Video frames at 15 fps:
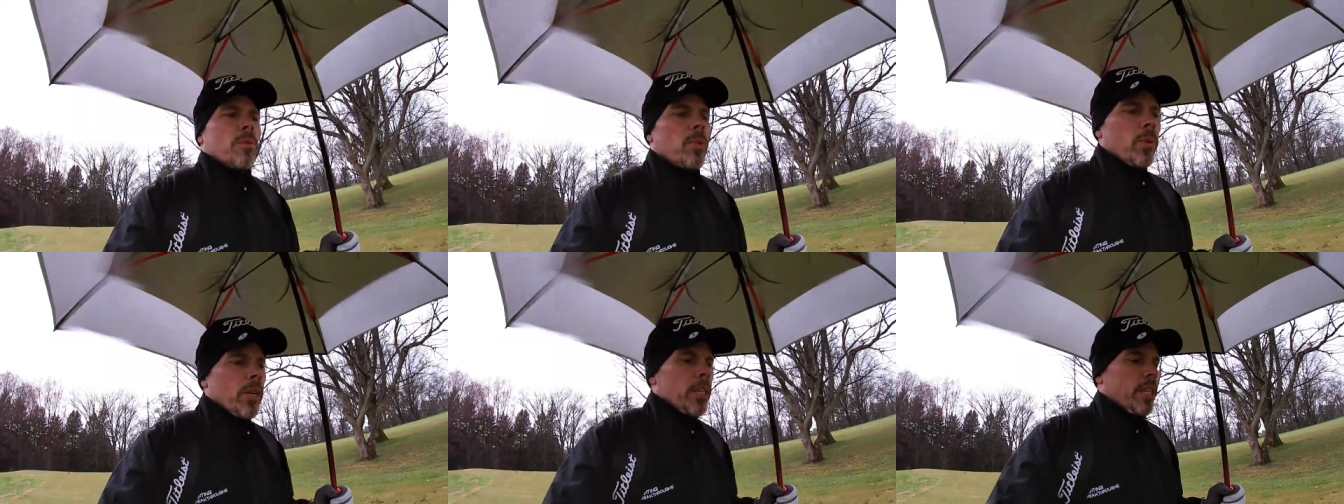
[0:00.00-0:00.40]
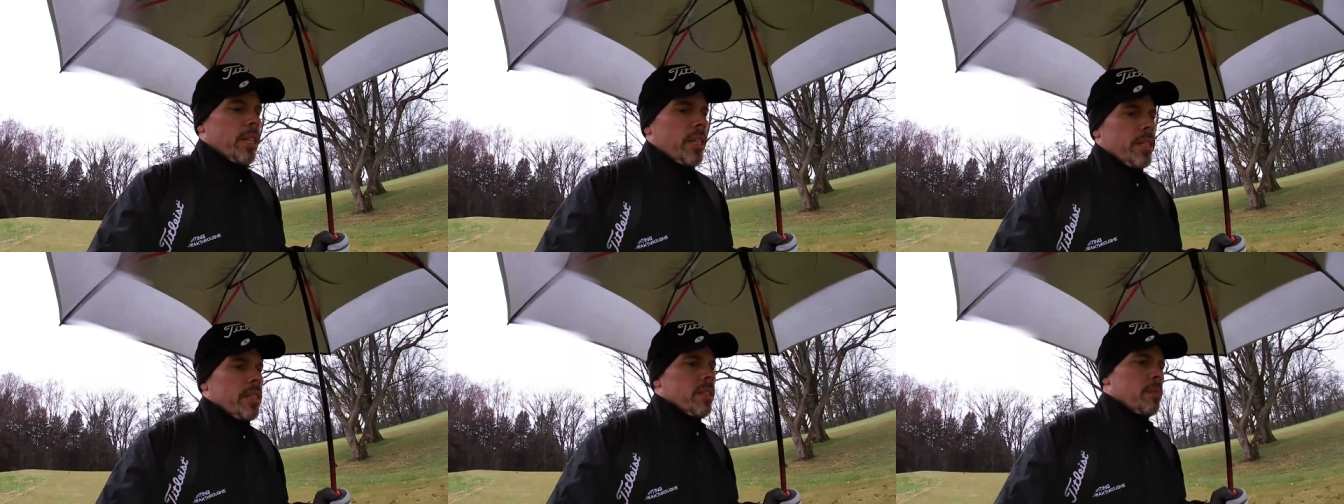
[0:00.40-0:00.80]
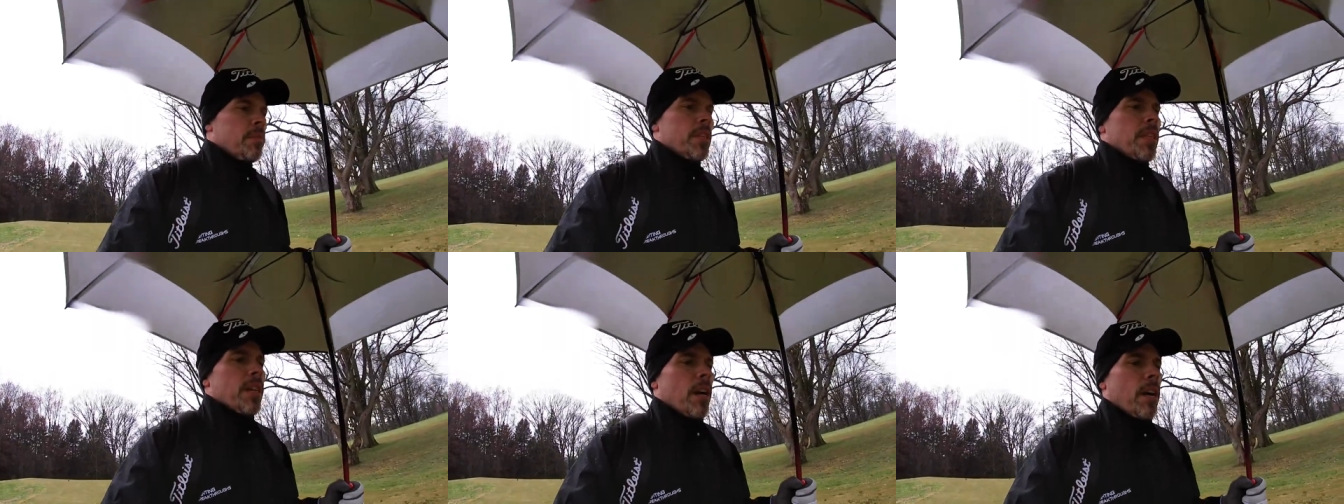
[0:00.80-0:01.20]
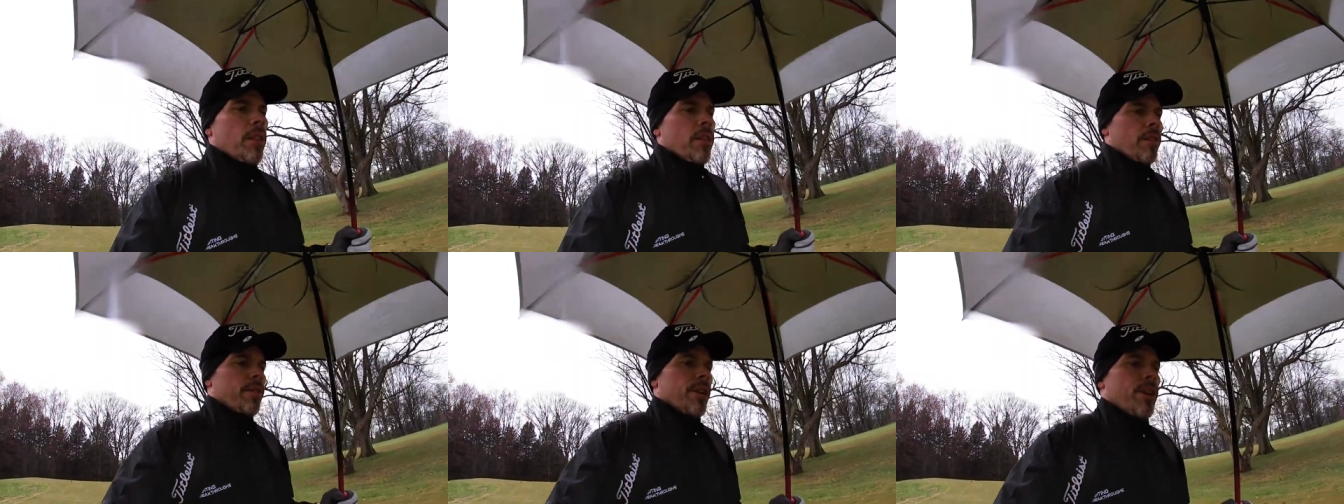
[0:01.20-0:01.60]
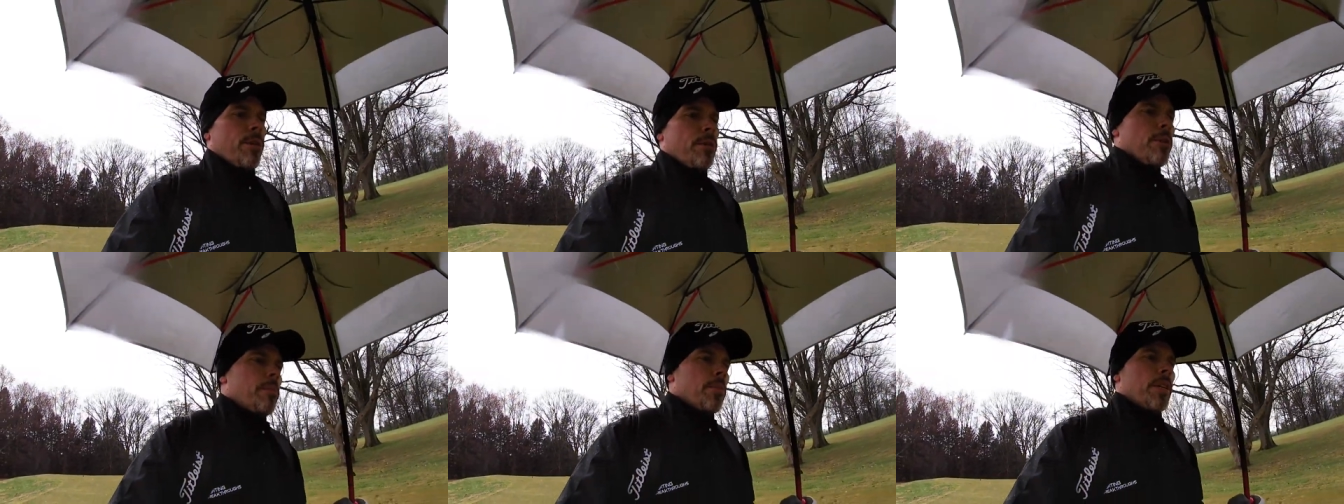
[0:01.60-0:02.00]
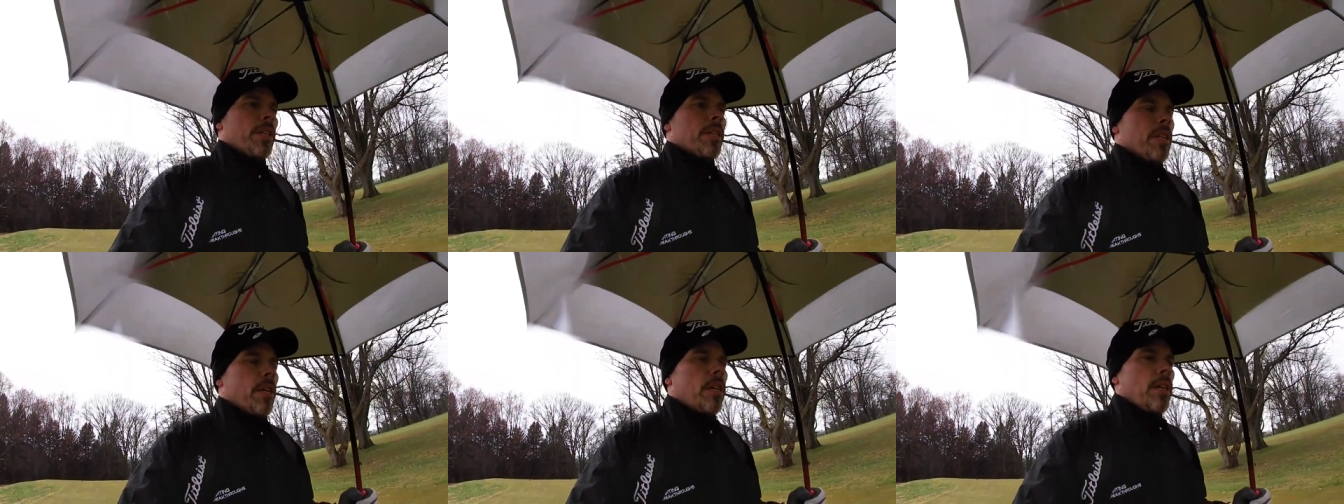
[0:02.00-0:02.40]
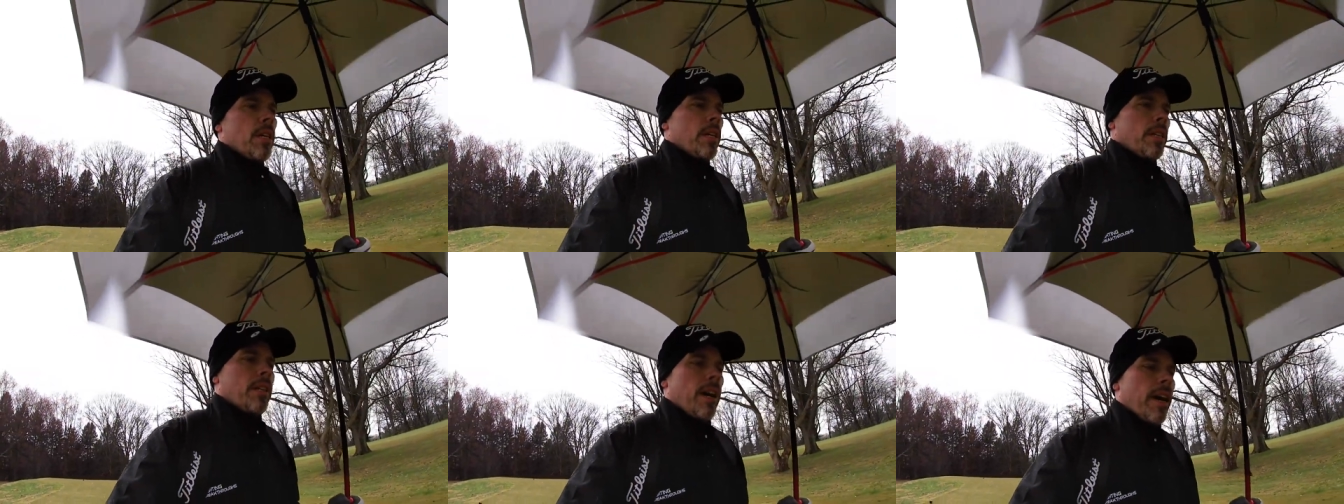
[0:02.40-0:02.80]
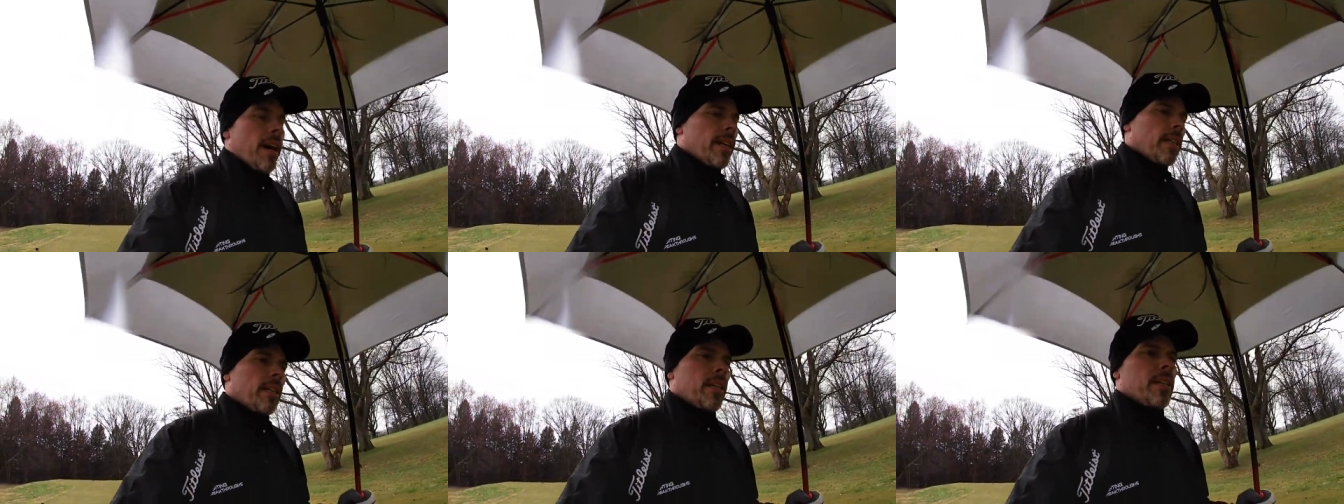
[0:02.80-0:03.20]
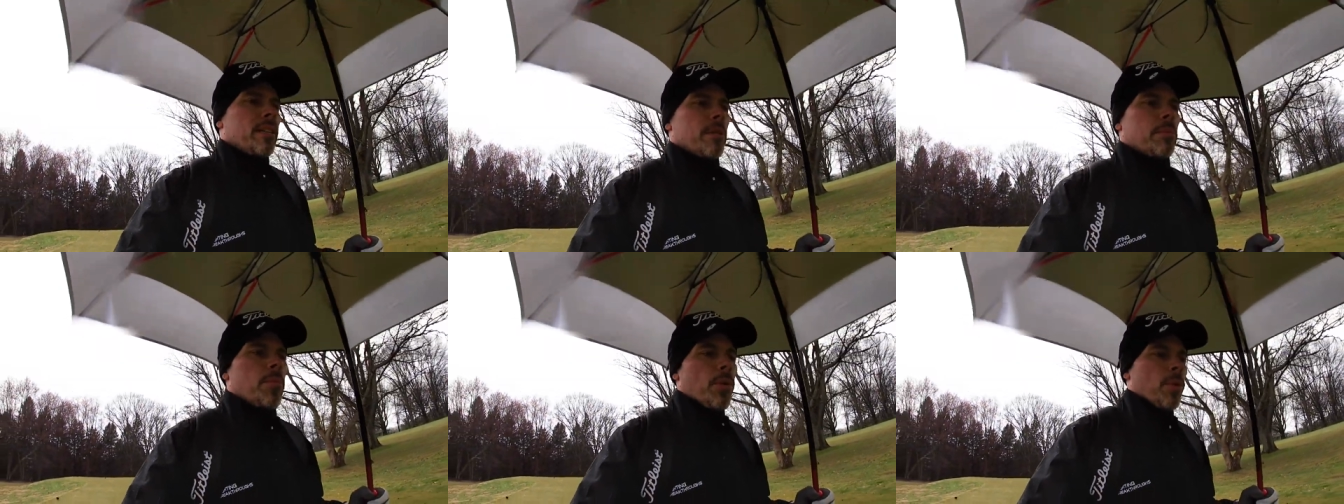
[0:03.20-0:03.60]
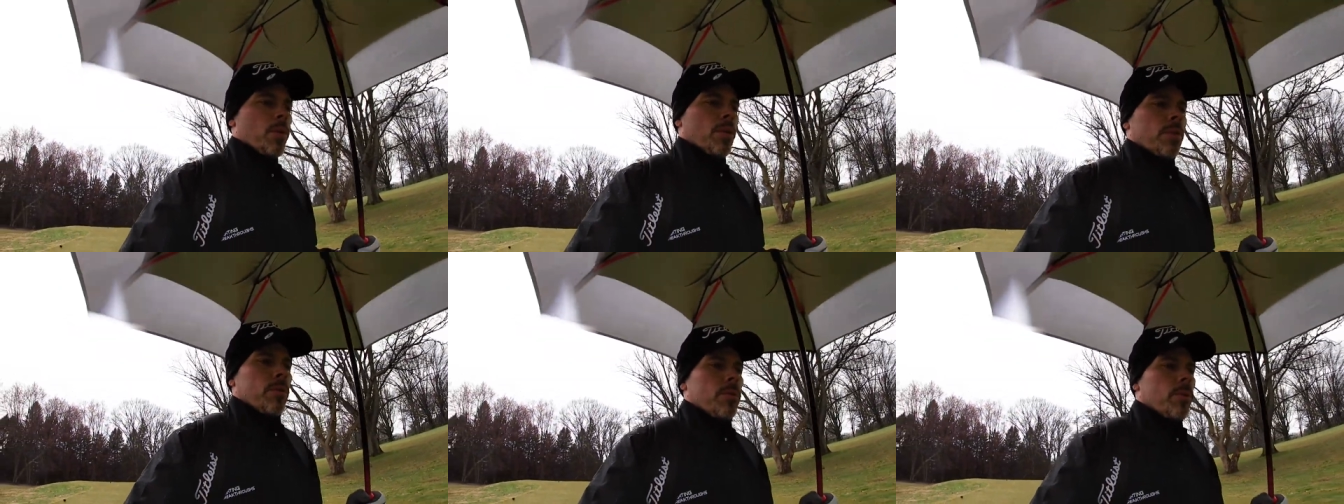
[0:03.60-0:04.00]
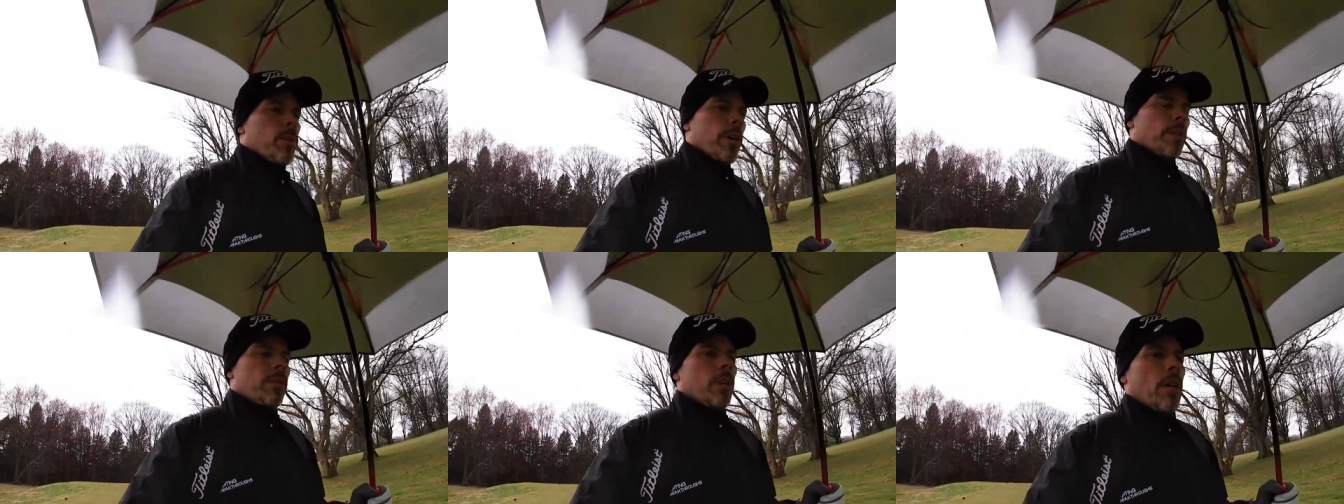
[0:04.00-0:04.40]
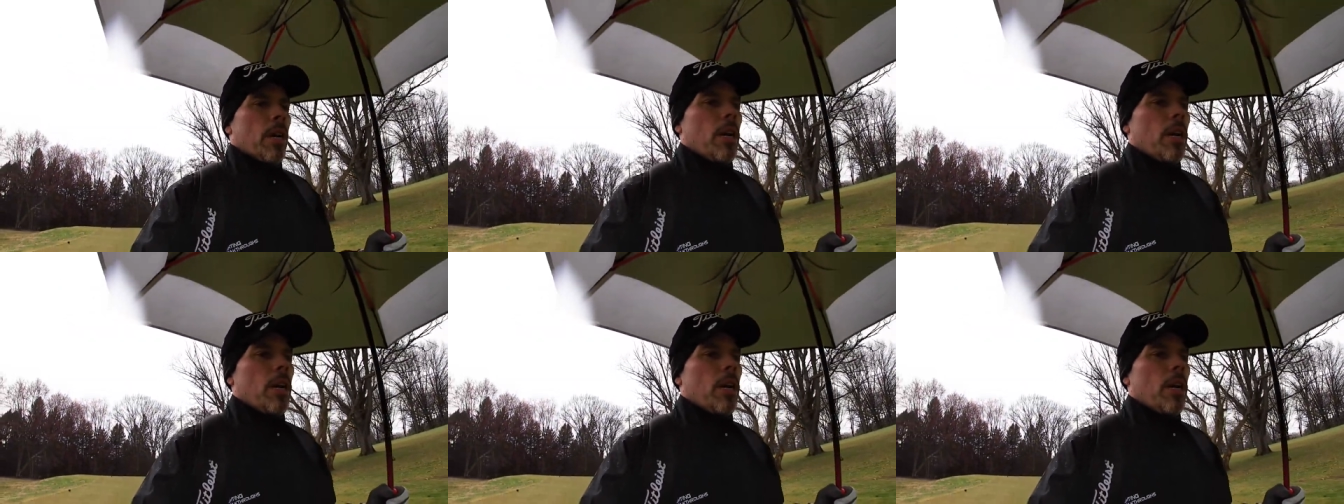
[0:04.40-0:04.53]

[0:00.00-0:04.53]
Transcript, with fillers: What is some of the other equipment that is important? Well,